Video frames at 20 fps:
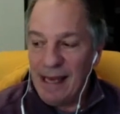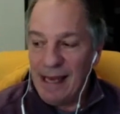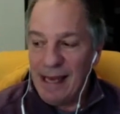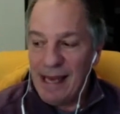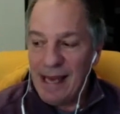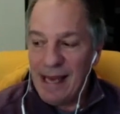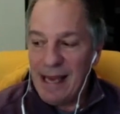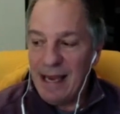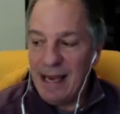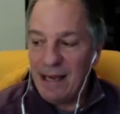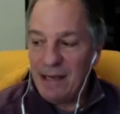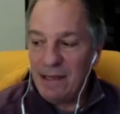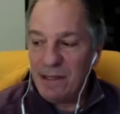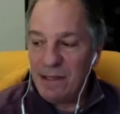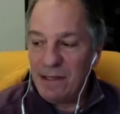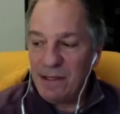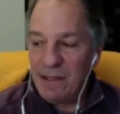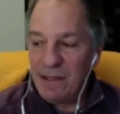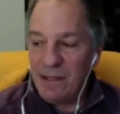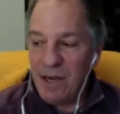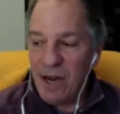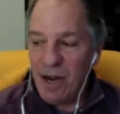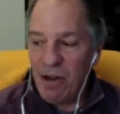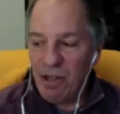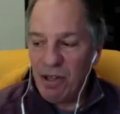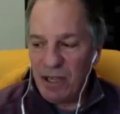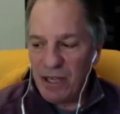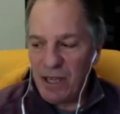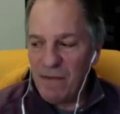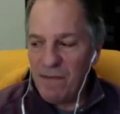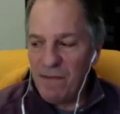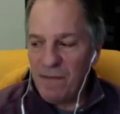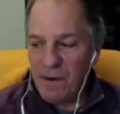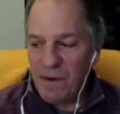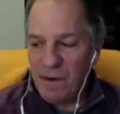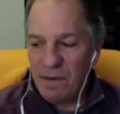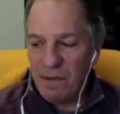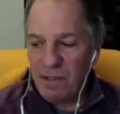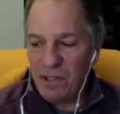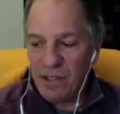And, looking
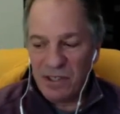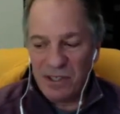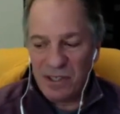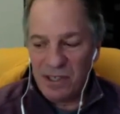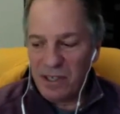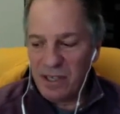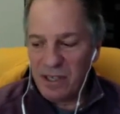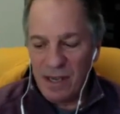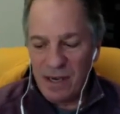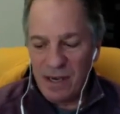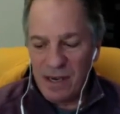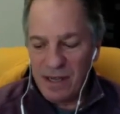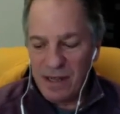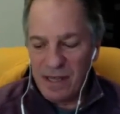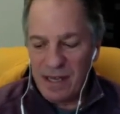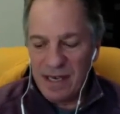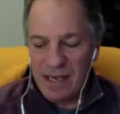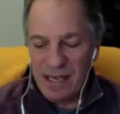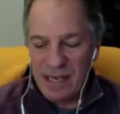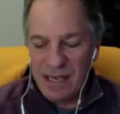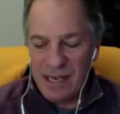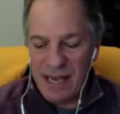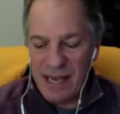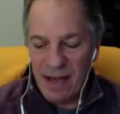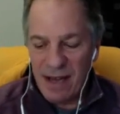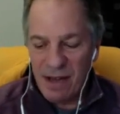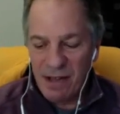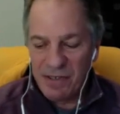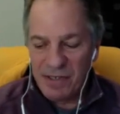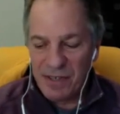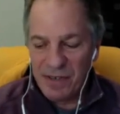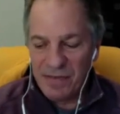at the details of